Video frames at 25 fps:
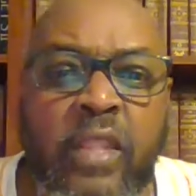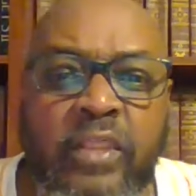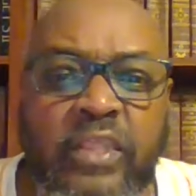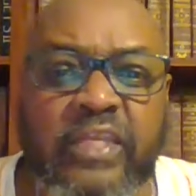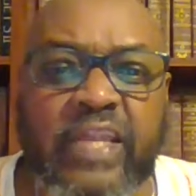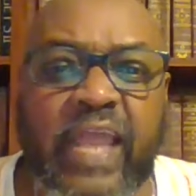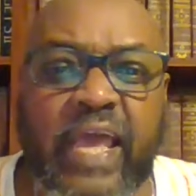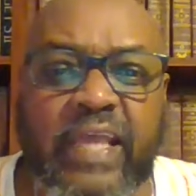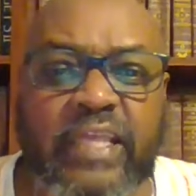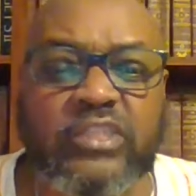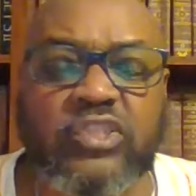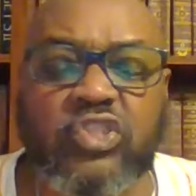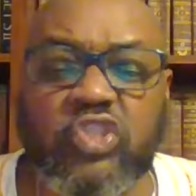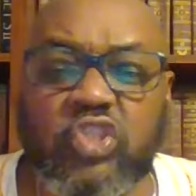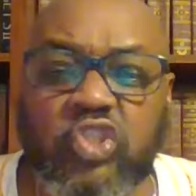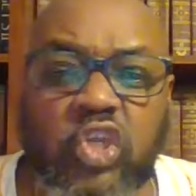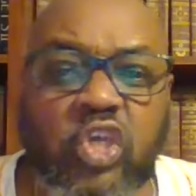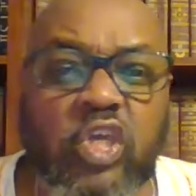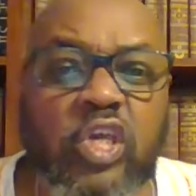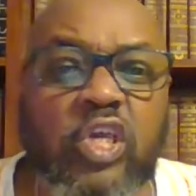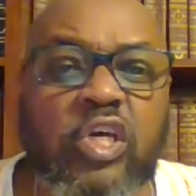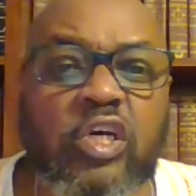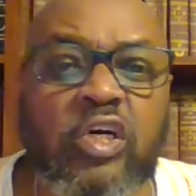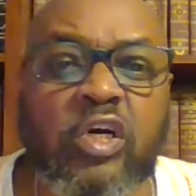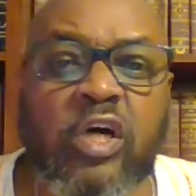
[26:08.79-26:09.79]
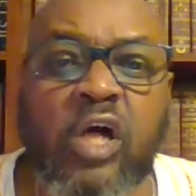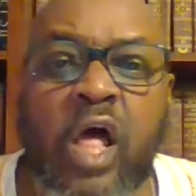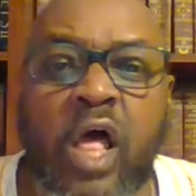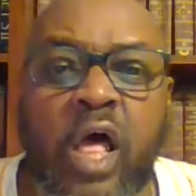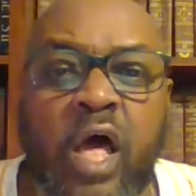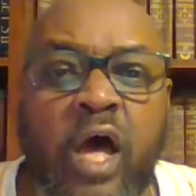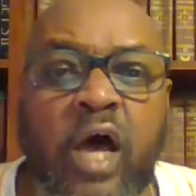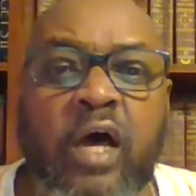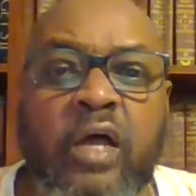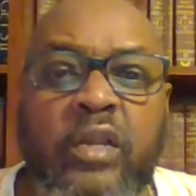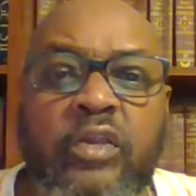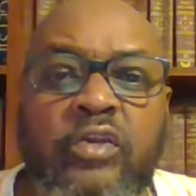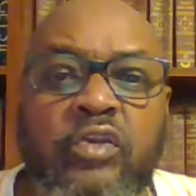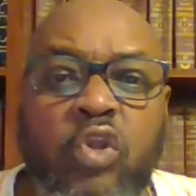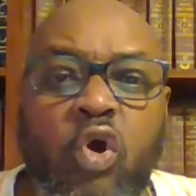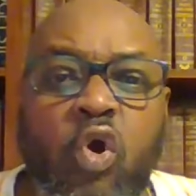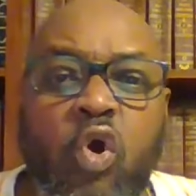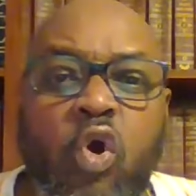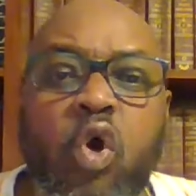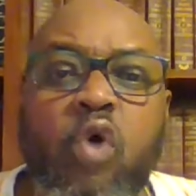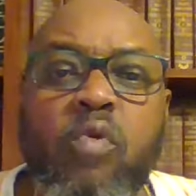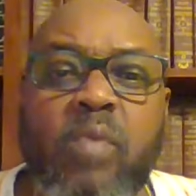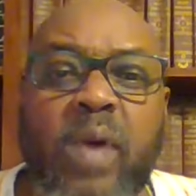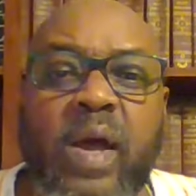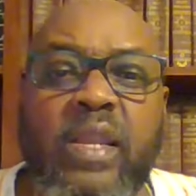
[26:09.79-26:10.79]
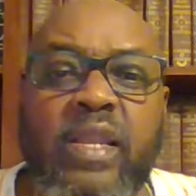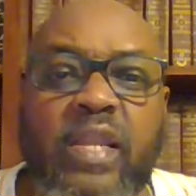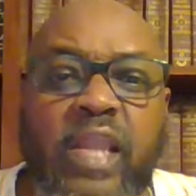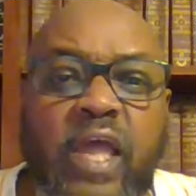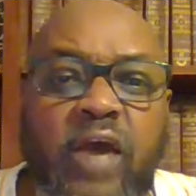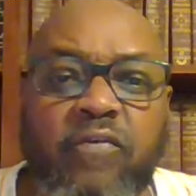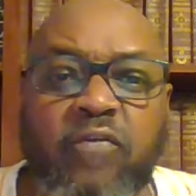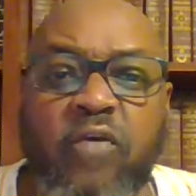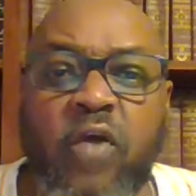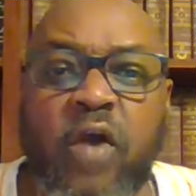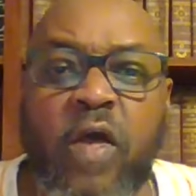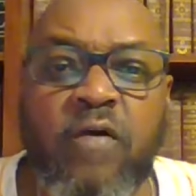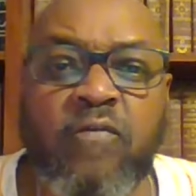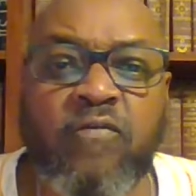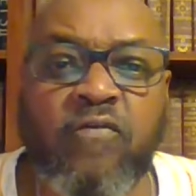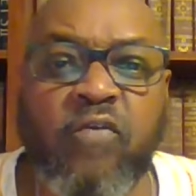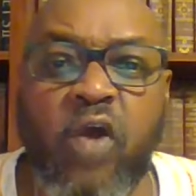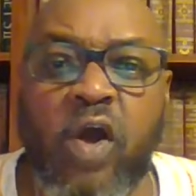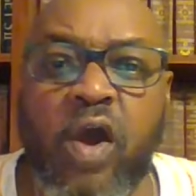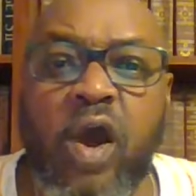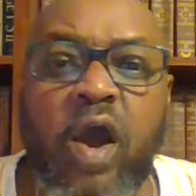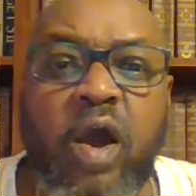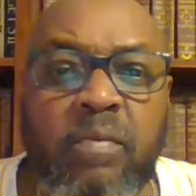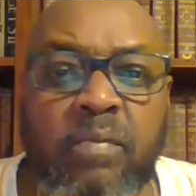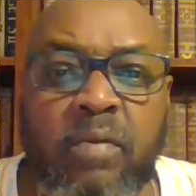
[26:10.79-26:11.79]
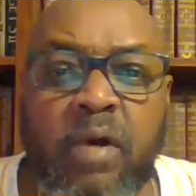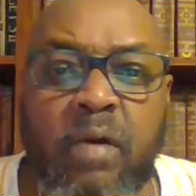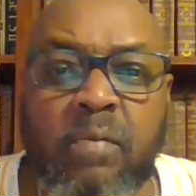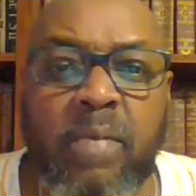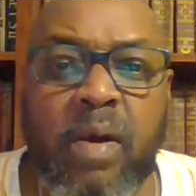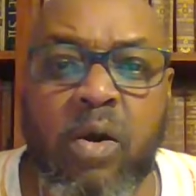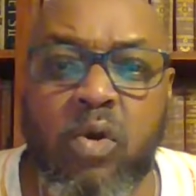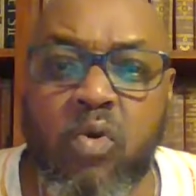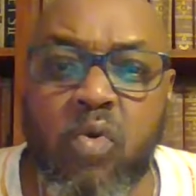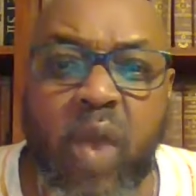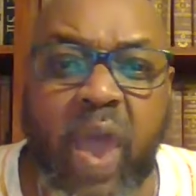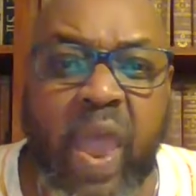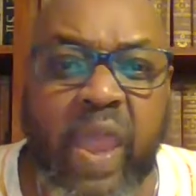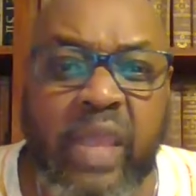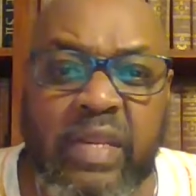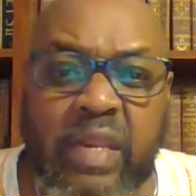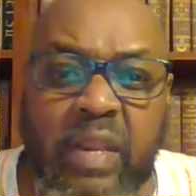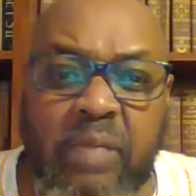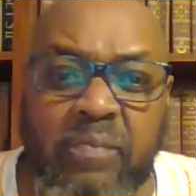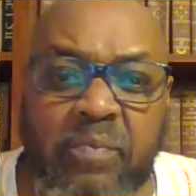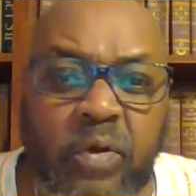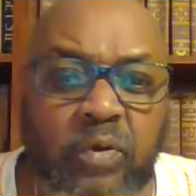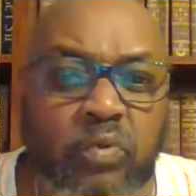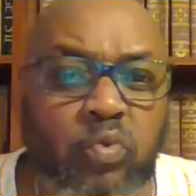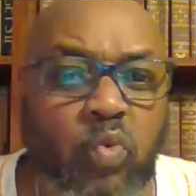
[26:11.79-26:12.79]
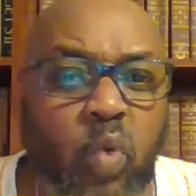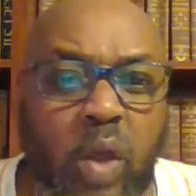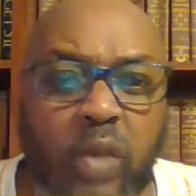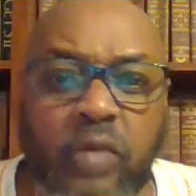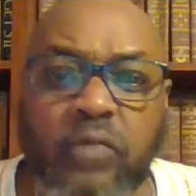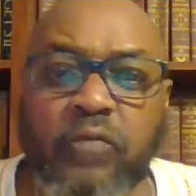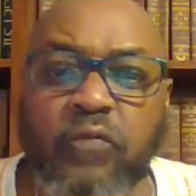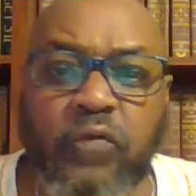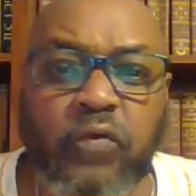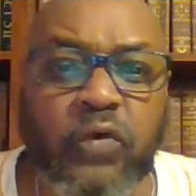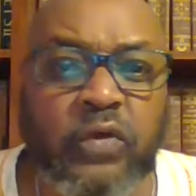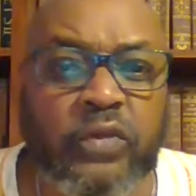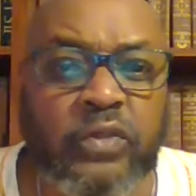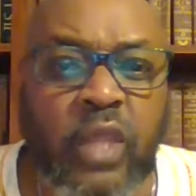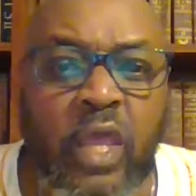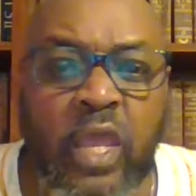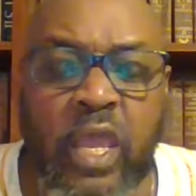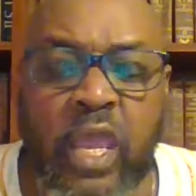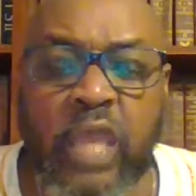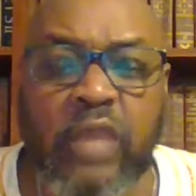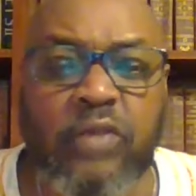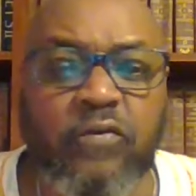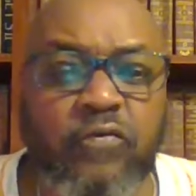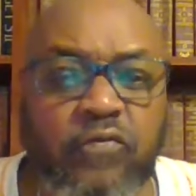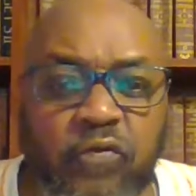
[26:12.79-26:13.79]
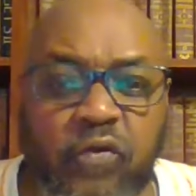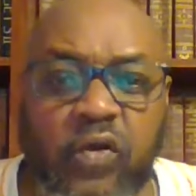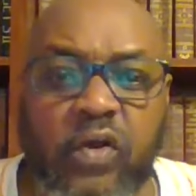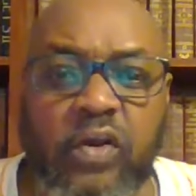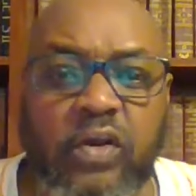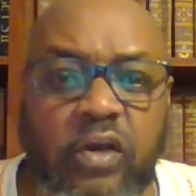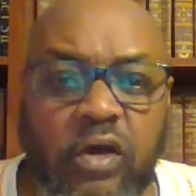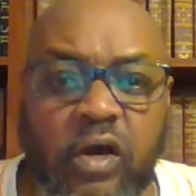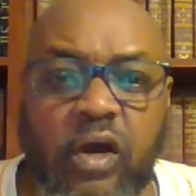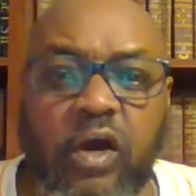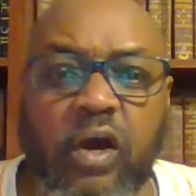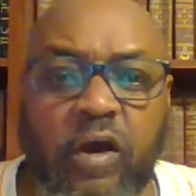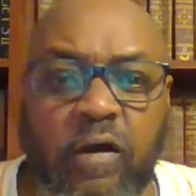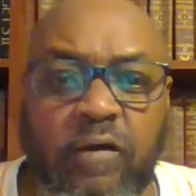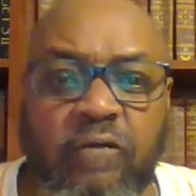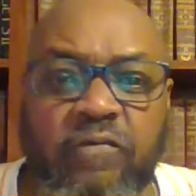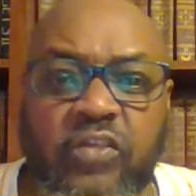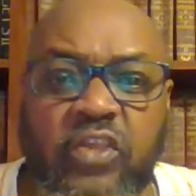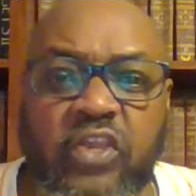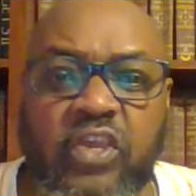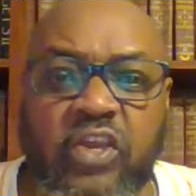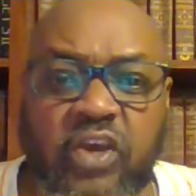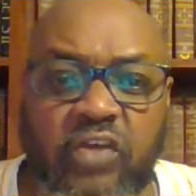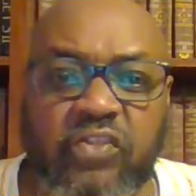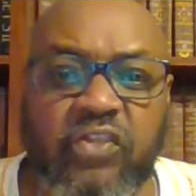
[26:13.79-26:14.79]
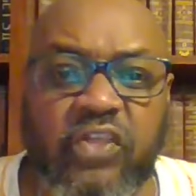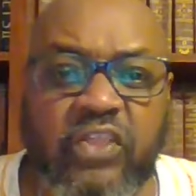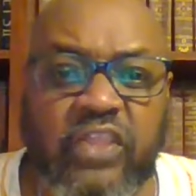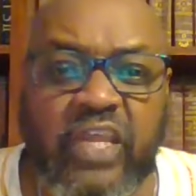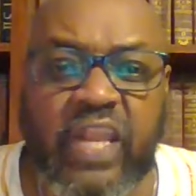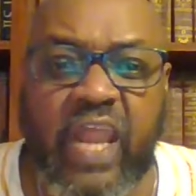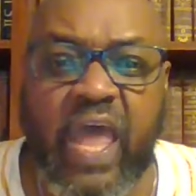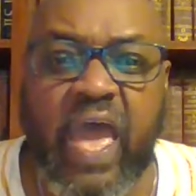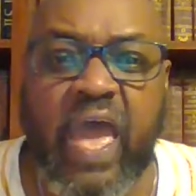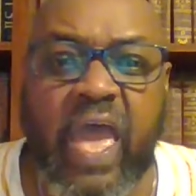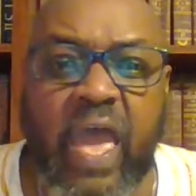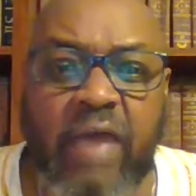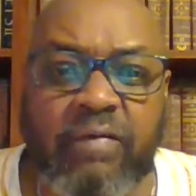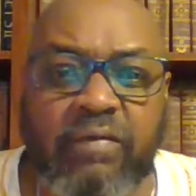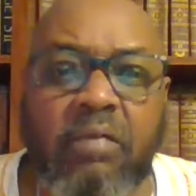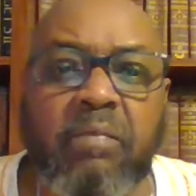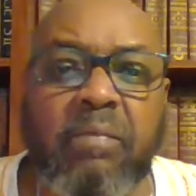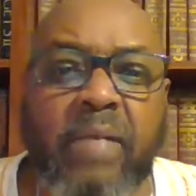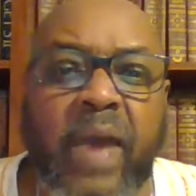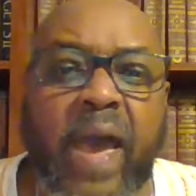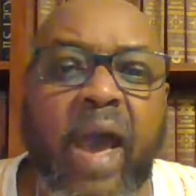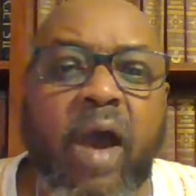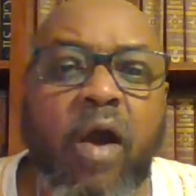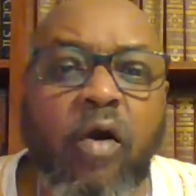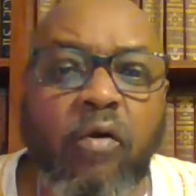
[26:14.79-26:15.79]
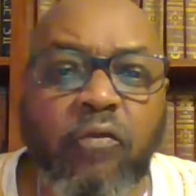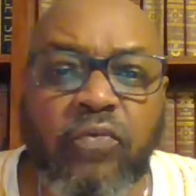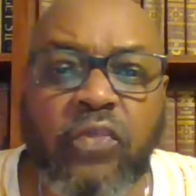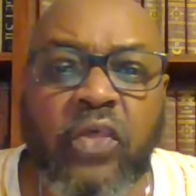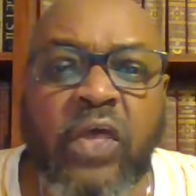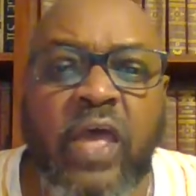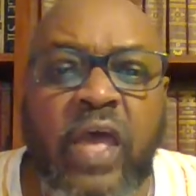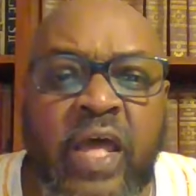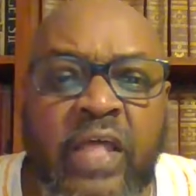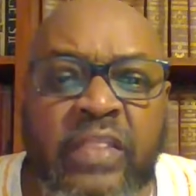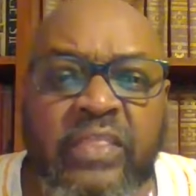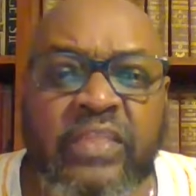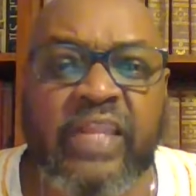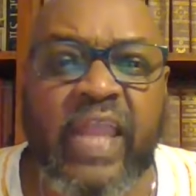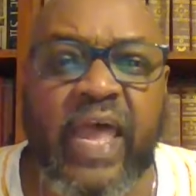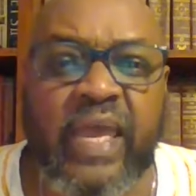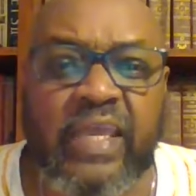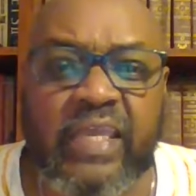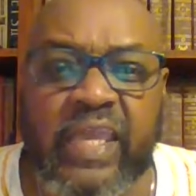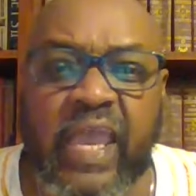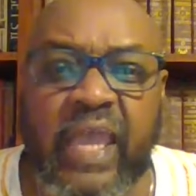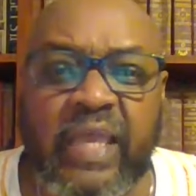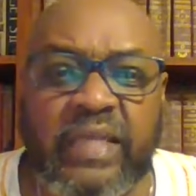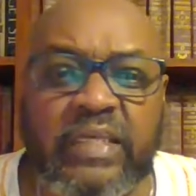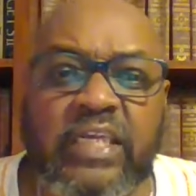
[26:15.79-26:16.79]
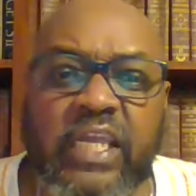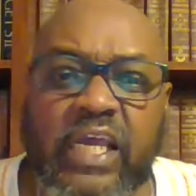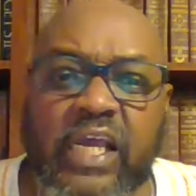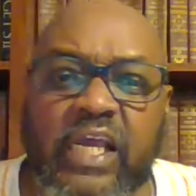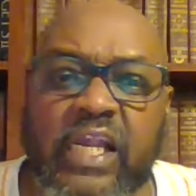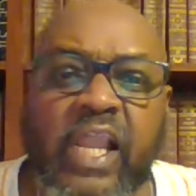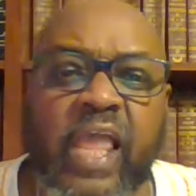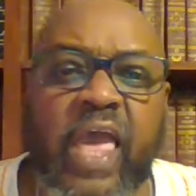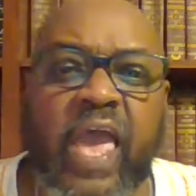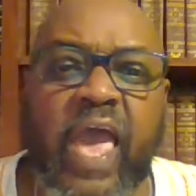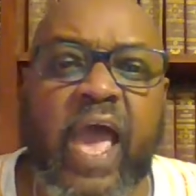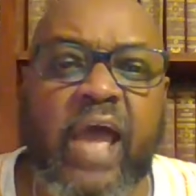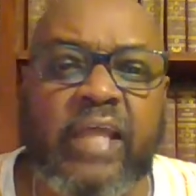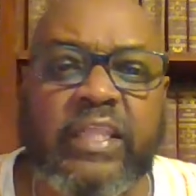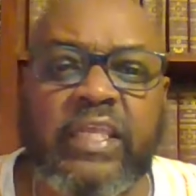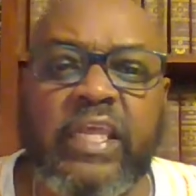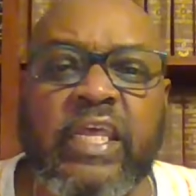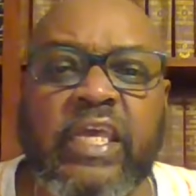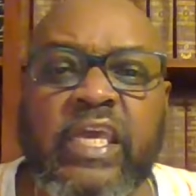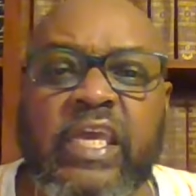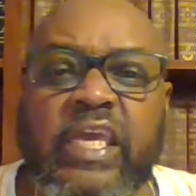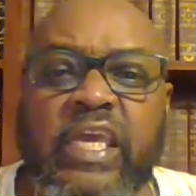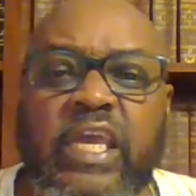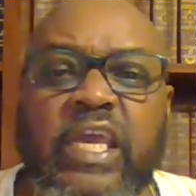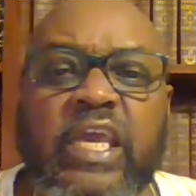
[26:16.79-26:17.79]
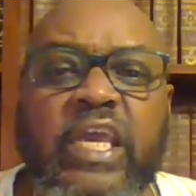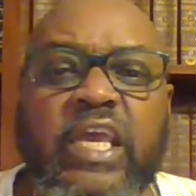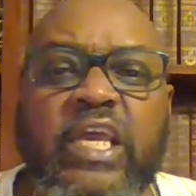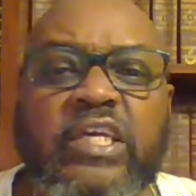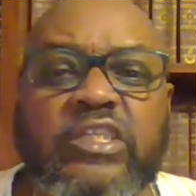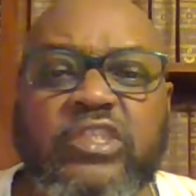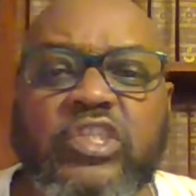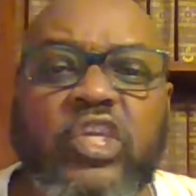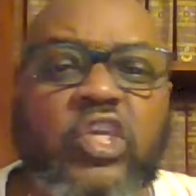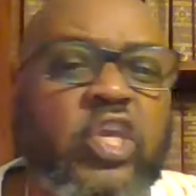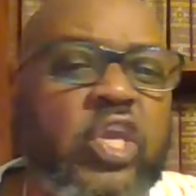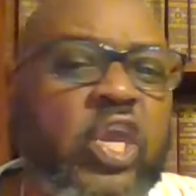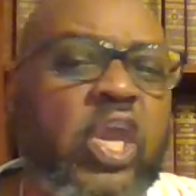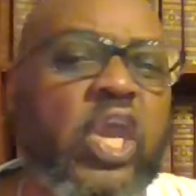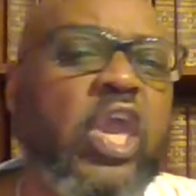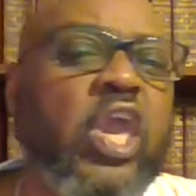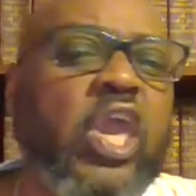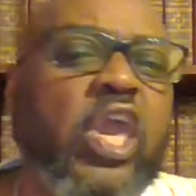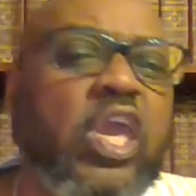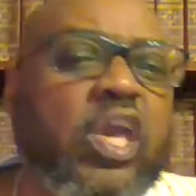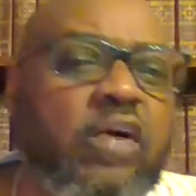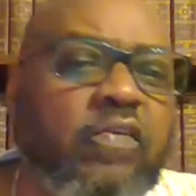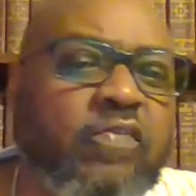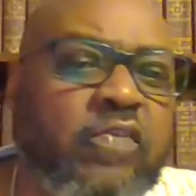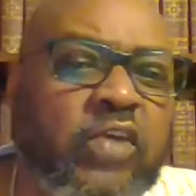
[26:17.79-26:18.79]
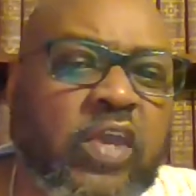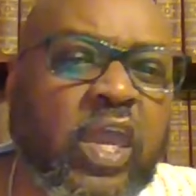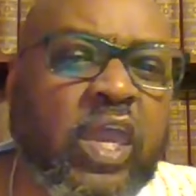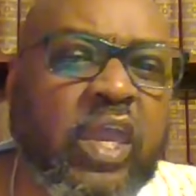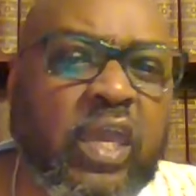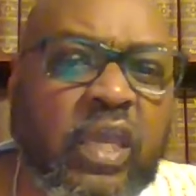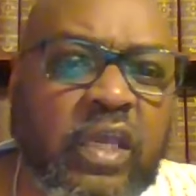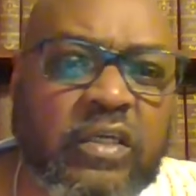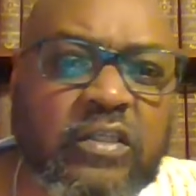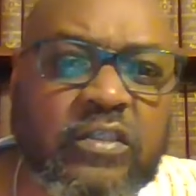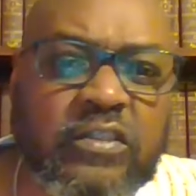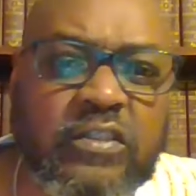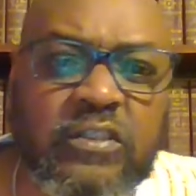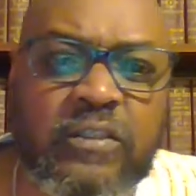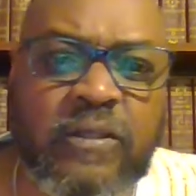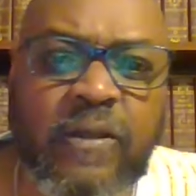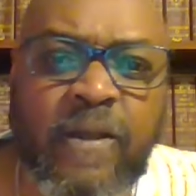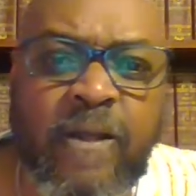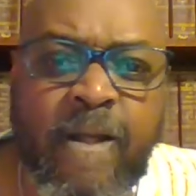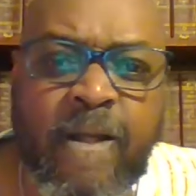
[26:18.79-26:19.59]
that I can still know my left from my right and put one foot in front of the other, that I have a mouth that I can declare that he is the King of Kings